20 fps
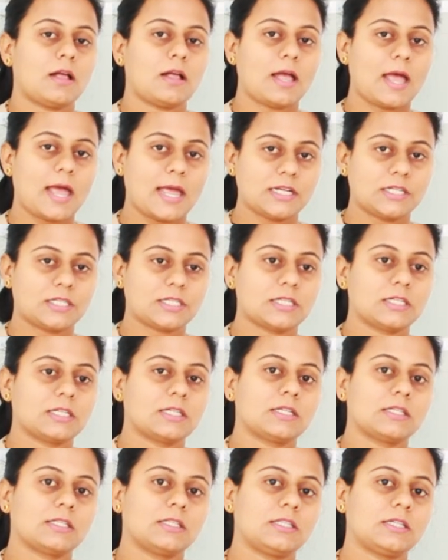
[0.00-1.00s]
And
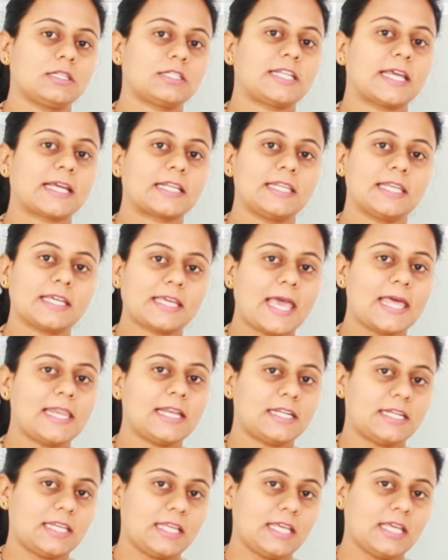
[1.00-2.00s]
the
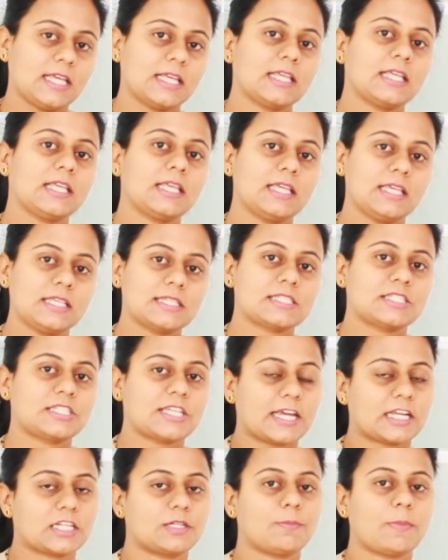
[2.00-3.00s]
technicality is
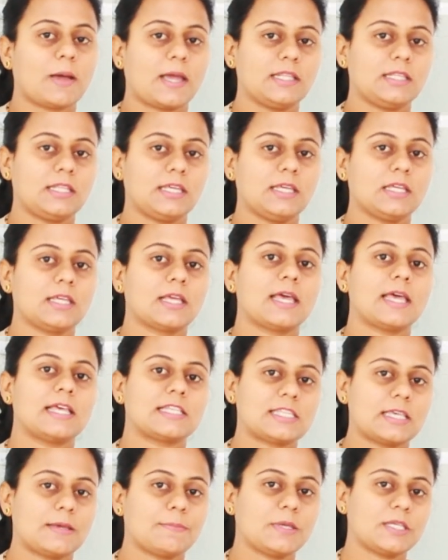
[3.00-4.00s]
checked by the
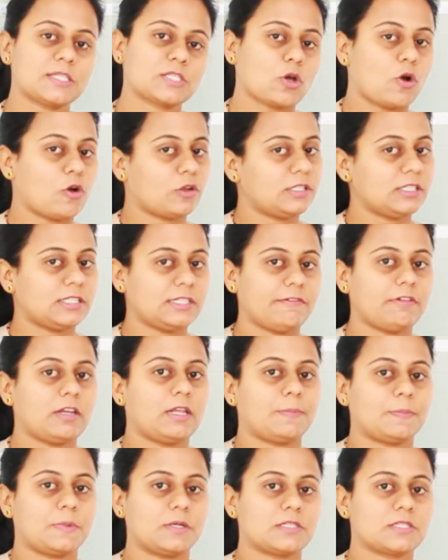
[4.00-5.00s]
SMEs or the
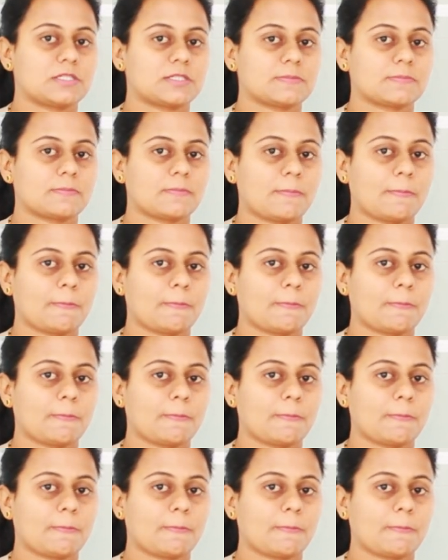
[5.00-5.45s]
developers.